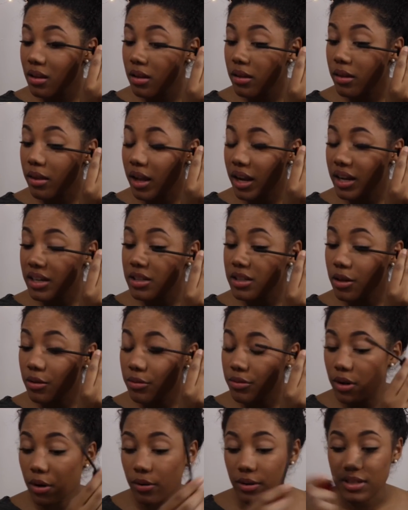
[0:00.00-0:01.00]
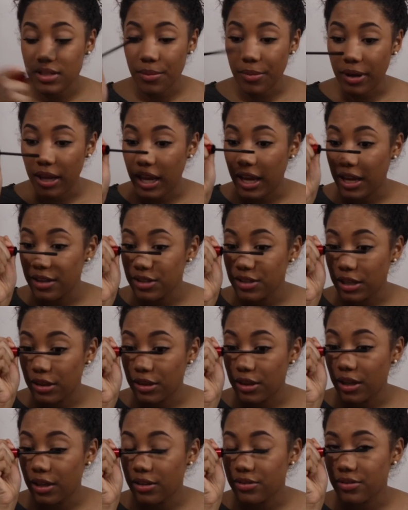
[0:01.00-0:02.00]
that I don't notice that my hand's like
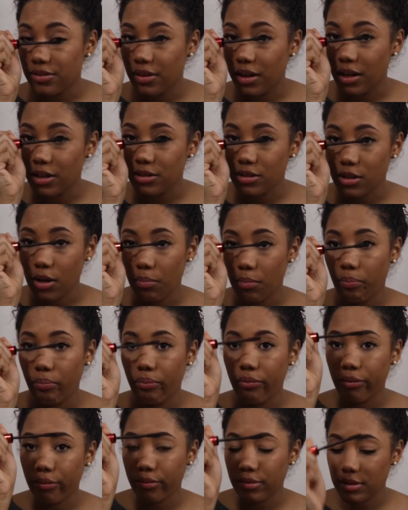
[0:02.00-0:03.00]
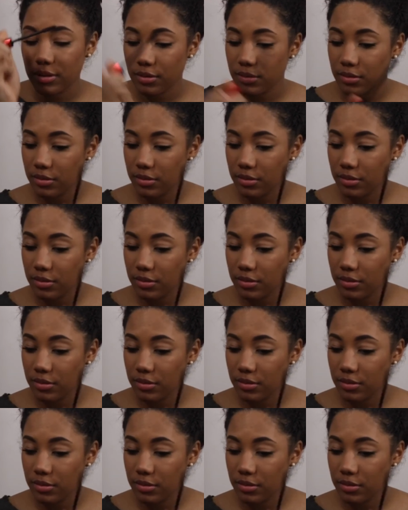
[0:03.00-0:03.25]
this, and then I just go pfft,